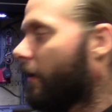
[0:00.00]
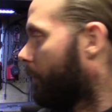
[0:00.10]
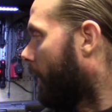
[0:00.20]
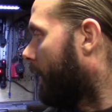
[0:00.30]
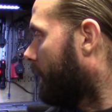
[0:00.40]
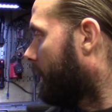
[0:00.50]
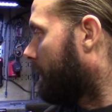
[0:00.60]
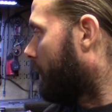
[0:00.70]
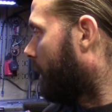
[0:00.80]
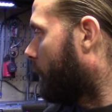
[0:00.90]

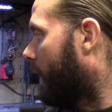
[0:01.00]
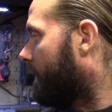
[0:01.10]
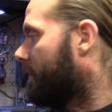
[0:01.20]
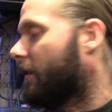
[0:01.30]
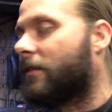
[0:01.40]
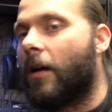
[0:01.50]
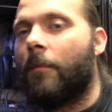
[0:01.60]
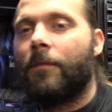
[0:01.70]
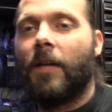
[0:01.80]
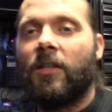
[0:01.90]
But love the way these things
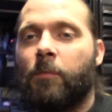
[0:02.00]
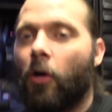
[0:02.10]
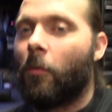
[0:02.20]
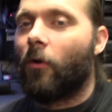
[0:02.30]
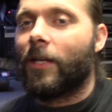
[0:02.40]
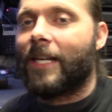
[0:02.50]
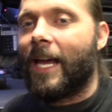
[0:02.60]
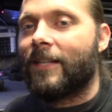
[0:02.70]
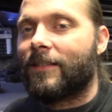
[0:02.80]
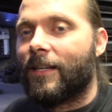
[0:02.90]
come. Nice blow molded
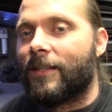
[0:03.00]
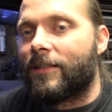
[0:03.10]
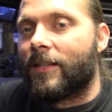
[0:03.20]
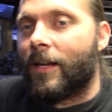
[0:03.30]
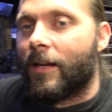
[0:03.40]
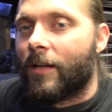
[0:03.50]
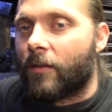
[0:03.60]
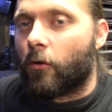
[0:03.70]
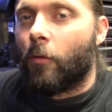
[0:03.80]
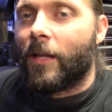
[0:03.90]
cases.
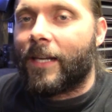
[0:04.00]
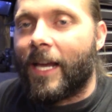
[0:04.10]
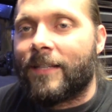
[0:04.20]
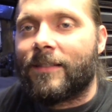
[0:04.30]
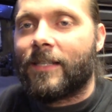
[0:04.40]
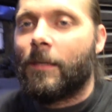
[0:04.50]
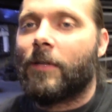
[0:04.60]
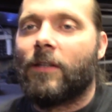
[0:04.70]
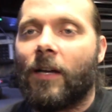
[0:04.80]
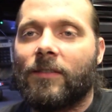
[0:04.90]
Throw them in the cases. Keep
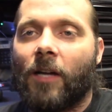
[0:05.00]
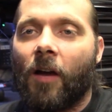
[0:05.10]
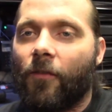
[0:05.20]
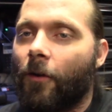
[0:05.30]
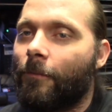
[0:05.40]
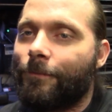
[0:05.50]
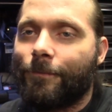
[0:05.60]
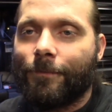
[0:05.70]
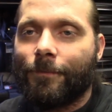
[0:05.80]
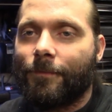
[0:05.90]
the dust off them.
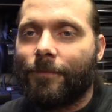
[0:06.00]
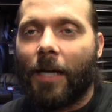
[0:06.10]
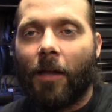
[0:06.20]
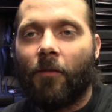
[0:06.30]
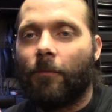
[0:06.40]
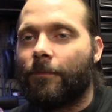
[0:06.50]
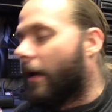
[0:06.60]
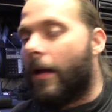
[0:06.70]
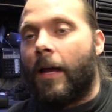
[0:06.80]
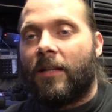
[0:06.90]
I love them.
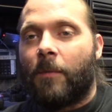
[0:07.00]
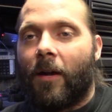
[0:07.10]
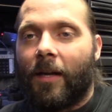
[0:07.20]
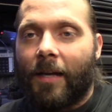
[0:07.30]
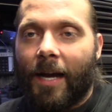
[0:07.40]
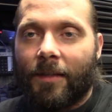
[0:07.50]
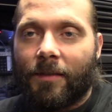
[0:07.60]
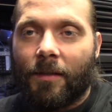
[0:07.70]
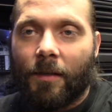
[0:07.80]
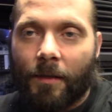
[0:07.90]
That's about it,
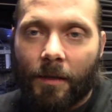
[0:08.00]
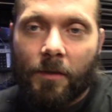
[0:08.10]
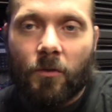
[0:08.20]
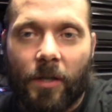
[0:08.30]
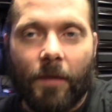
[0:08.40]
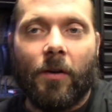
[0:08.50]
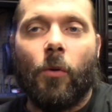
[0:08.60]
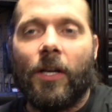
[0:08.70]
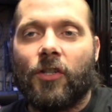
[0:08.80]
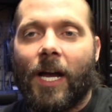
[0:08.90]
guys. So we give a
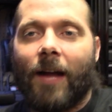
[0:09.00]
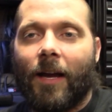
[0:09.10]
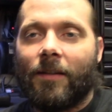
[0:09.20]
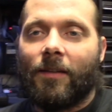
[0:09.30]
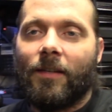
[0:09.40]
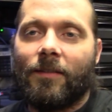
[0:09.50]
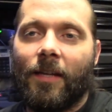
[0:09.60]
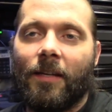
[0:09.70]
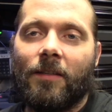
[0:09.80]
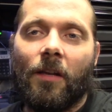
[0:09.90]
quick shout out to these
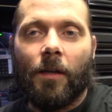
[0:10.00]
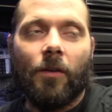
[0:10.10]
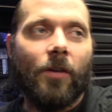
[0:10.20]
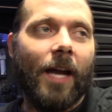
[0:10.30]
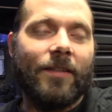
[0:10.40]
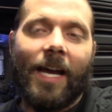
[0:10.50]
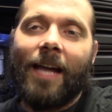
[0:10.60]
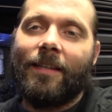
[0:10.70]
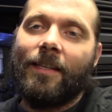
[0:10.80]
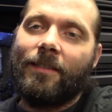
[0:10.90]
things. You guys
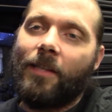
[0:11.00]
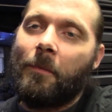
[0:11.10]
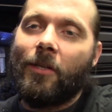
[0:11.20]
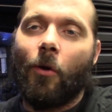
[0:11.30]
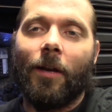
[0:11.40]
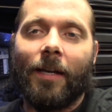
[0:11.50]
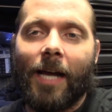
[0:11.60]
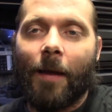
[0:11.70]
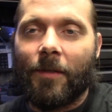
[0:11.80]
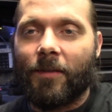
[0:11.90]
got these. Let me know in the
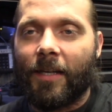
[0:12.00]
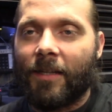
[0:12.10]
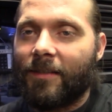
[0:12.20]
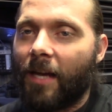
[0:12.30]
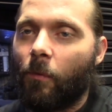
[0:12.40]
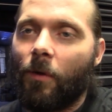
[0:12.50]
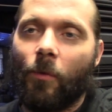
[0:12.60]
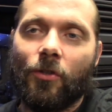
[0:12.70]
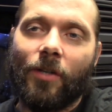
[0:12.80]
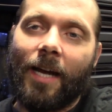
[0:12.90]
comments, like I said, what,
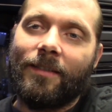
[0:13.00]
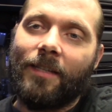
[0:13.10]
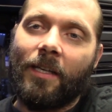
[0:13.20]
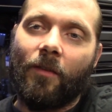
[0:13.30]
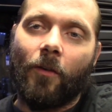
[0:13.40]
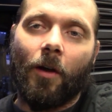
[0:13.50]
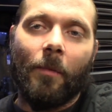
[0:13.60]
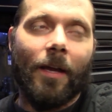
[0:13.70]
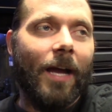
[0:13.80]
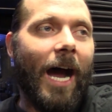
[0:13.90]
what you guys think of
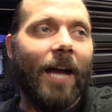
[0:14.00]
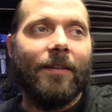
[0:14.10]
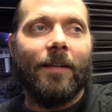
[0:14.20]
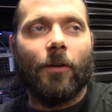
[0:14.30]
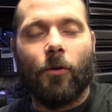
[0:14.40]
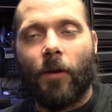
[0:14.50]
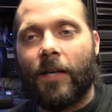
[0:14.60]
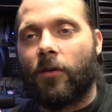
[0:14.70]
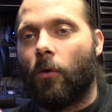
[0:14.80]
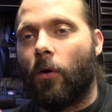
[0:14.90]
them. I think they're
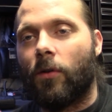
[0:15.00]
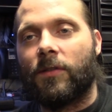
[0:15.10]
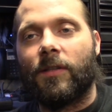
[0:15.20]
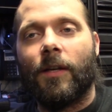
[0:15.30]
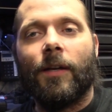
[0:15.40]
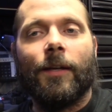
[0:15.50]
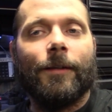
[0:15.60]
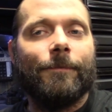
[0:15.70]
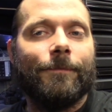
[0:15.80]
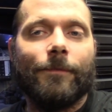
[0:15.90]
great tools.
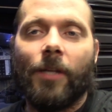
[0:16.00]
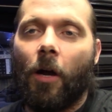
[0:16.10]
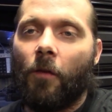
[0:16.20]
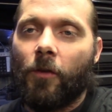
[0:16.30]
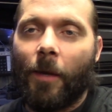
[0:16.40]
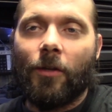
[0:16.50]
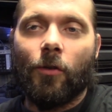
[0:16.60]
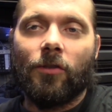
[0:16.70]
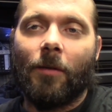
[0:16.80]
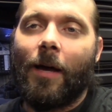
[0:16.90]
You know, if you've been
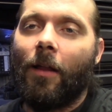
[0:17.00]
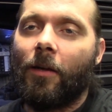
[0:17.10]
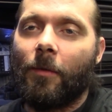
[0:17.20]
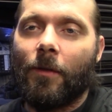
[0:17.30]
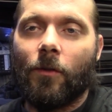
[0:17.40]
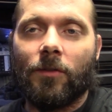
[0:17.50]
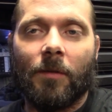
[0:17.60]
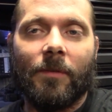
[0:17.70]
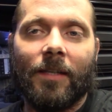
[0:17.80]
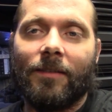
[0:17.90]
using them, how long you've been
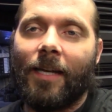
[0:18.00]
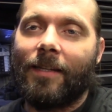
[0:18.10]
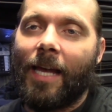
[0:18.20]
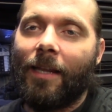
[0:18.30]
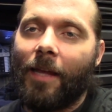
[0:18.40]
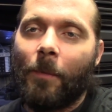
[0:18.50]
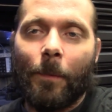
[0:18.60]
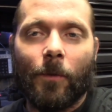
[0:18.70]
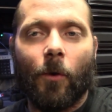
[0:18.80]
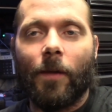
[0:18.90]
using them, things like that. Let
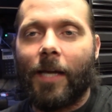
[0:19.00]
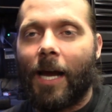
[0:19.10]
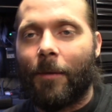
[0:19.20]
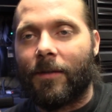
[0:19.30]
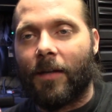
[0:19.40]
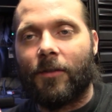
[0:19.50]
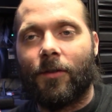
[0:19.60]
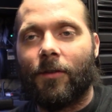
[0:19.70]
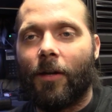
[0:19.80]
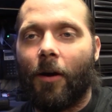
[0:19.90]
people know in the comment
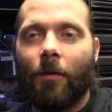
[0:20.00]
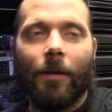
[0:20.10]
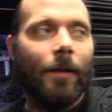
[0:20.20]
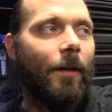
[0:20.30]
section, you know.